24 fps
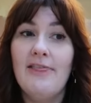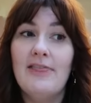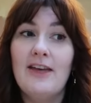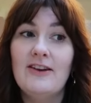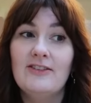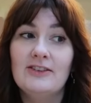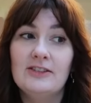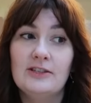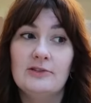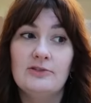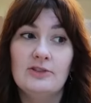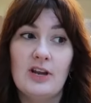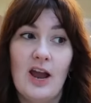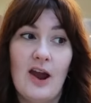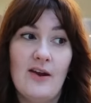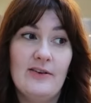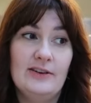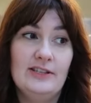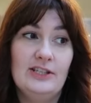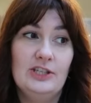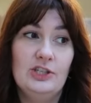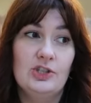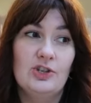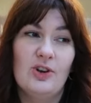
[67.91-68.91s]
There is a
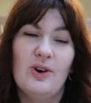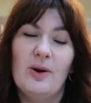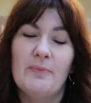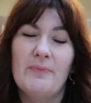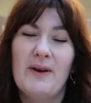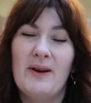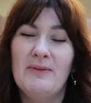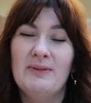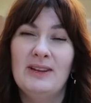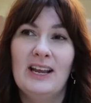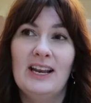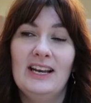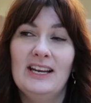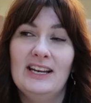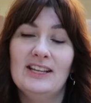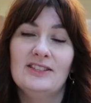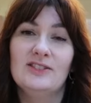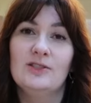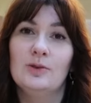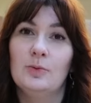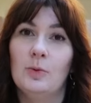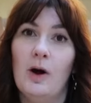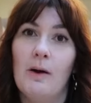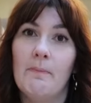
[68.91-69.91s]
charity shop, only a
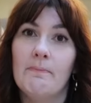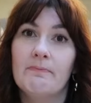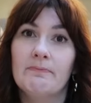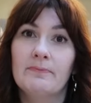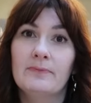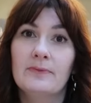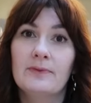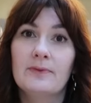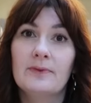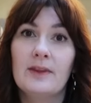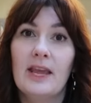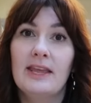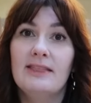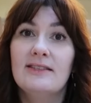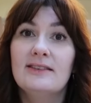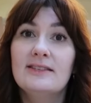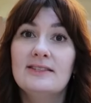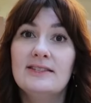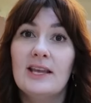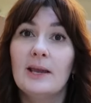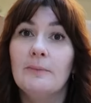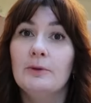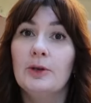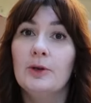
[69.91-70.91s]
little one, in the
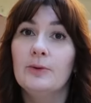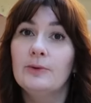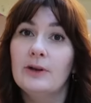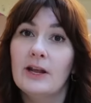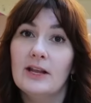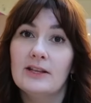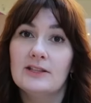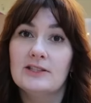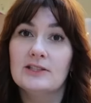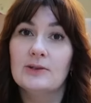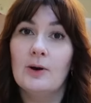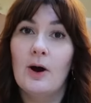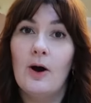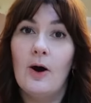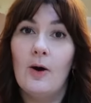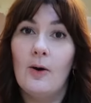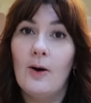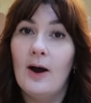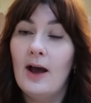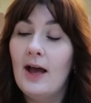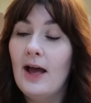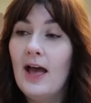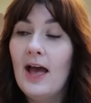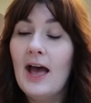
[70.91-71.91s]
same unit, so
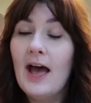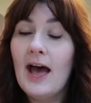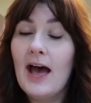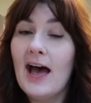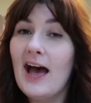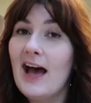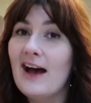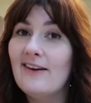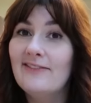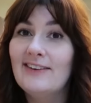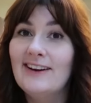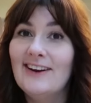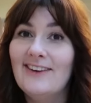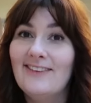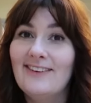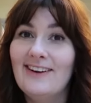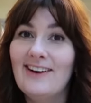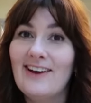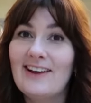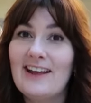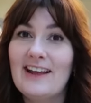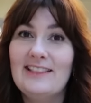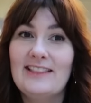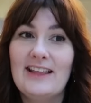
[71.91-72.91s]
I'll have a little
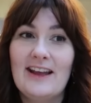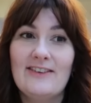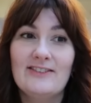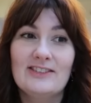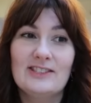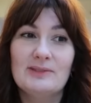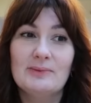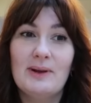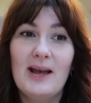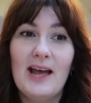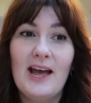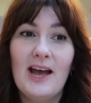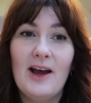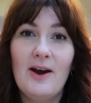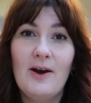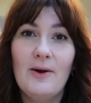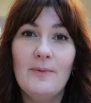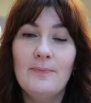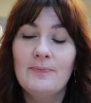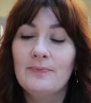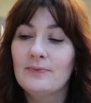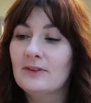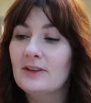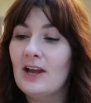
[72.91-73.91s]
look in there as well.